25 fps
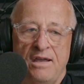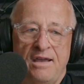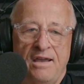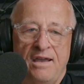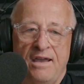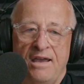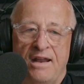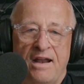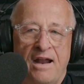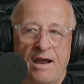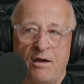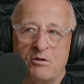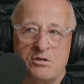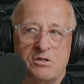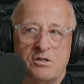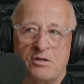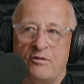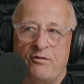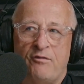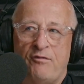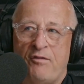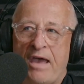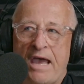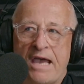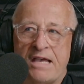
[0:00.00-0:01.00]
And I was just
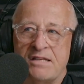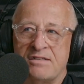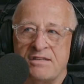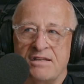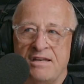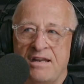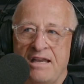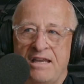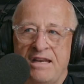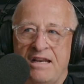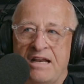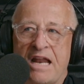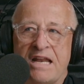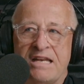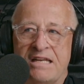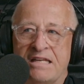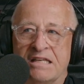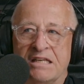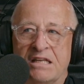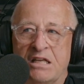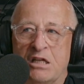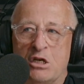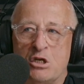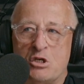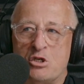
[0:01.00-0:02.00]
fascinated. I
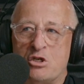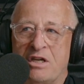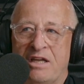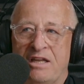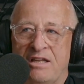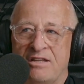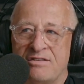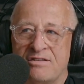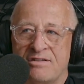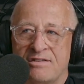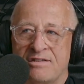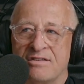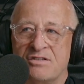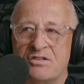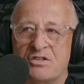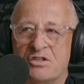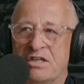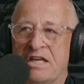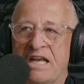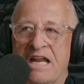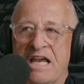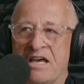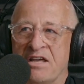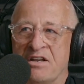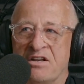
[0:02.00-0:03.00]
didn't get a chance to sit
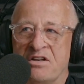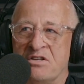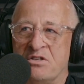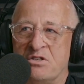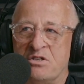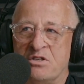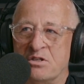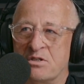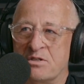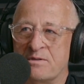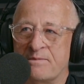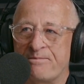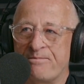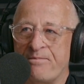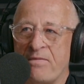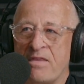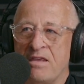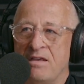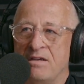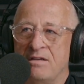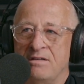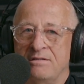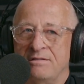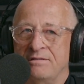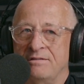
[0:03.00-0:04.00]
down and just
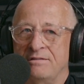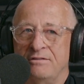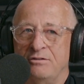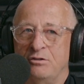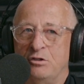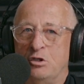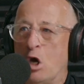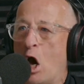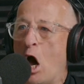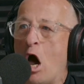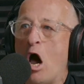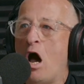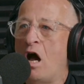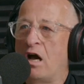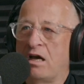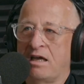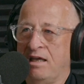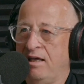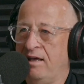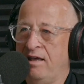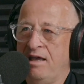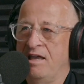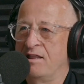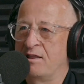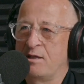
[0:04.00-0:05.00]
gawk
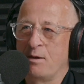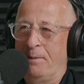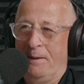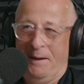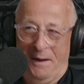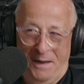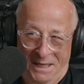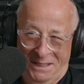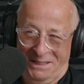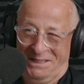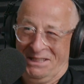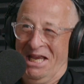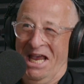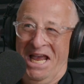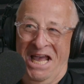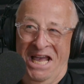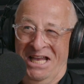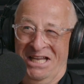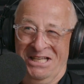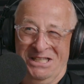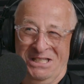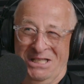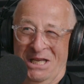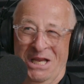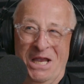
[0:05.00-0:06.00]
at the
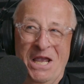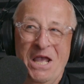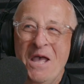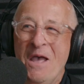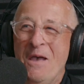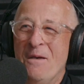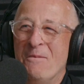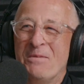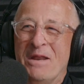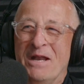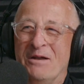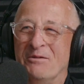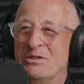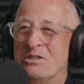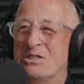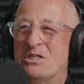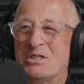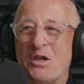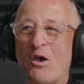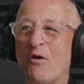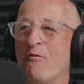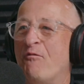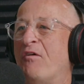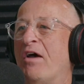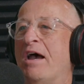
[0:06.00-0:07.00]
process, but it was
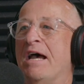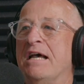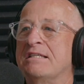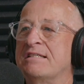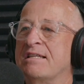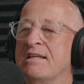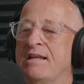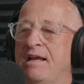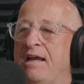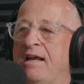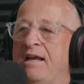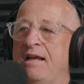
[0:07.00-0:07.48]
so fascinating.